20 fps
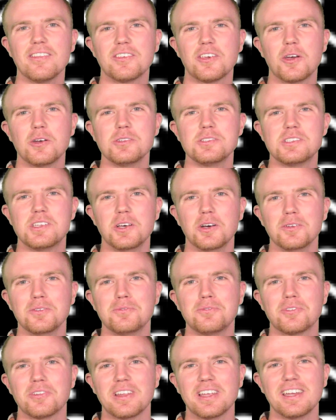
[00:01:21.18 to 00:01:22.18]
the Ghost Hilton
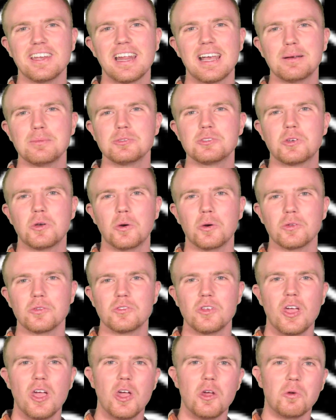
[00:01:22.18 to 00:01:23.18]
for the Indianapolis
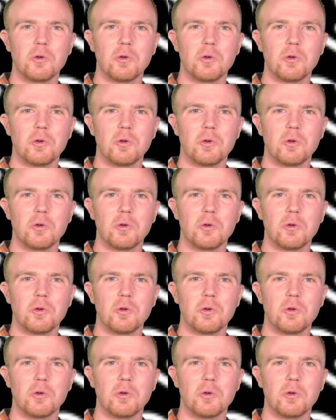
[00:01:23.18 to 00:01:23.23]
Colts.